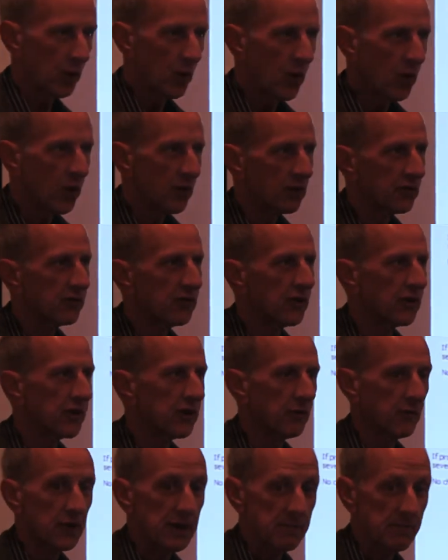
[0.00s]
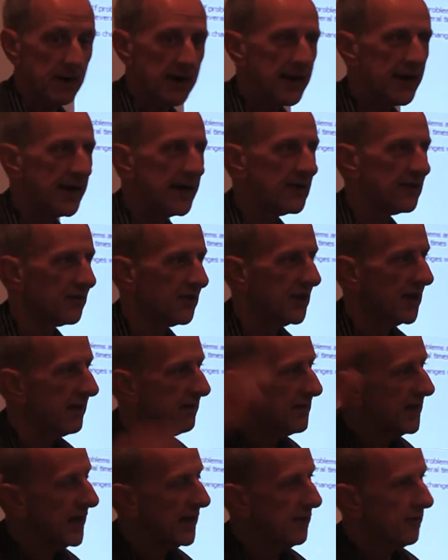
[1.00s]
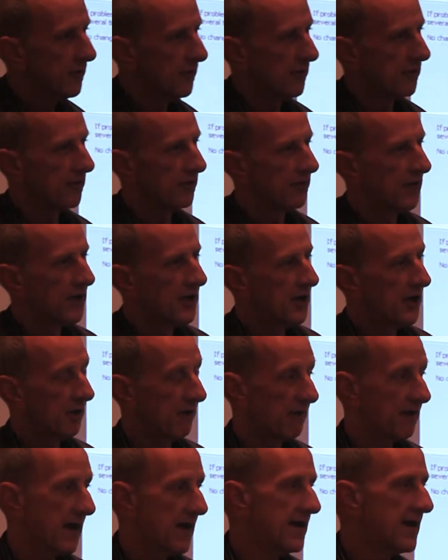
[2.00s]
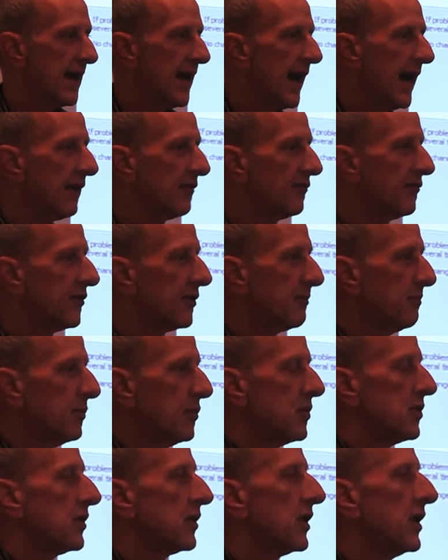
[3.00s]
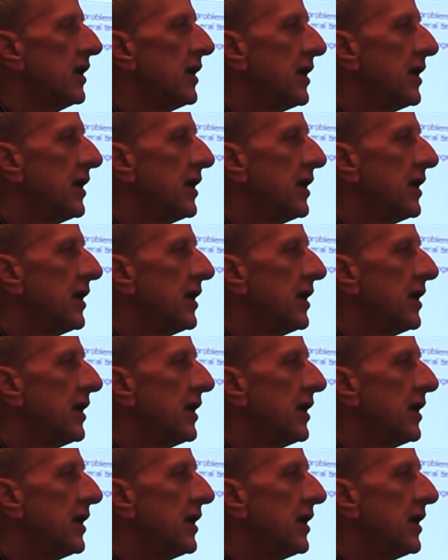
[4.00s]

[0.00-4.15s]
wars that can read minds and have tendrils. Fantastic book.